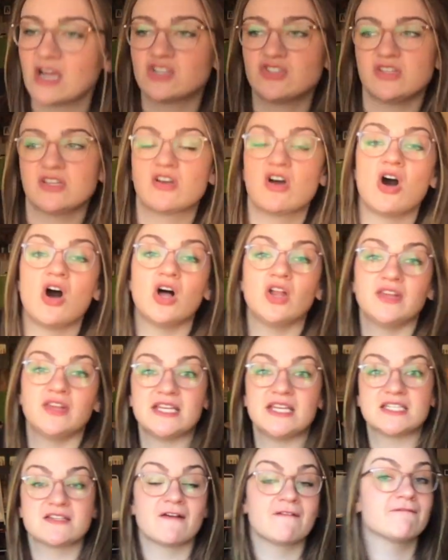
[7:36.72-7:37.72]
actually call
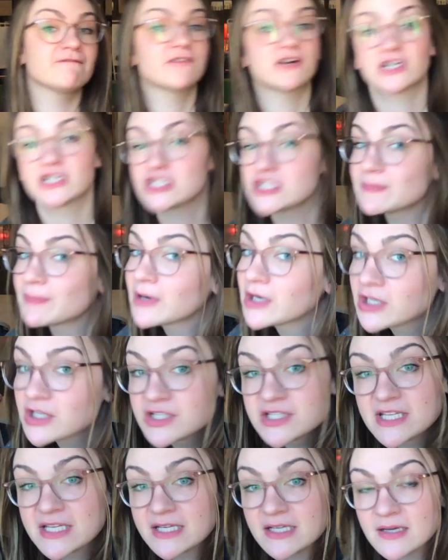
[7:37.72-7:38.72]
this first
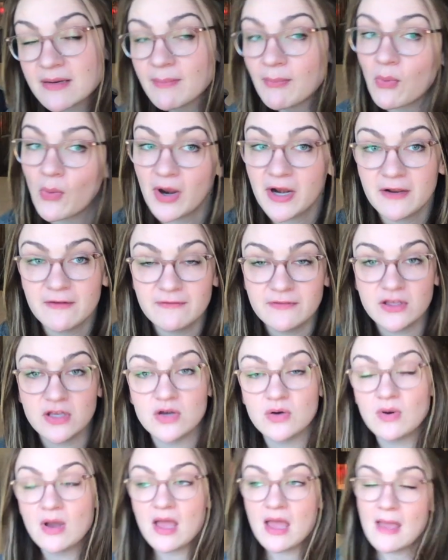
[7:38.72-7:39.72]
person point of
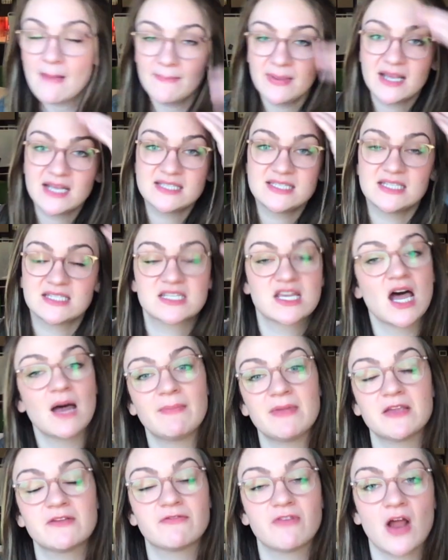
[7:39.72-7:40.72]
view because it's
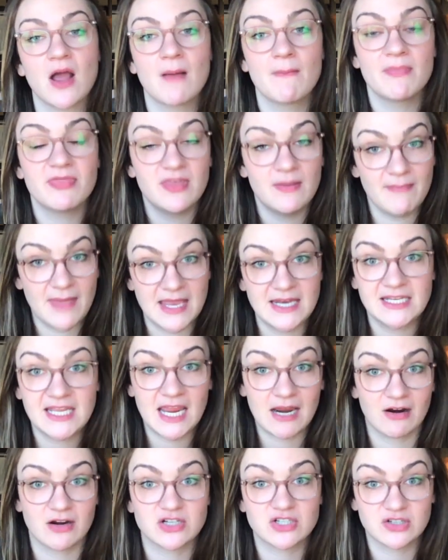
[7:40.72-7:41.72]
coming from the main
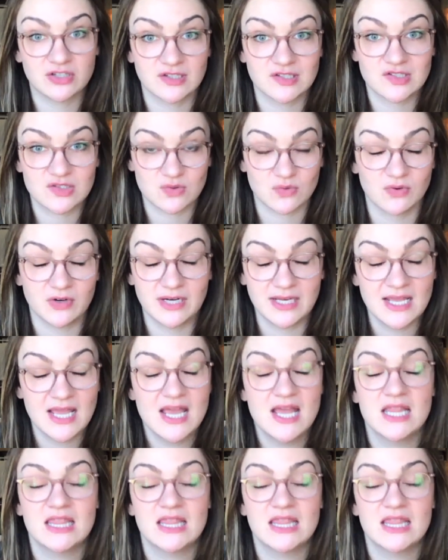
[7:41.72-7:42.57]
character in the story.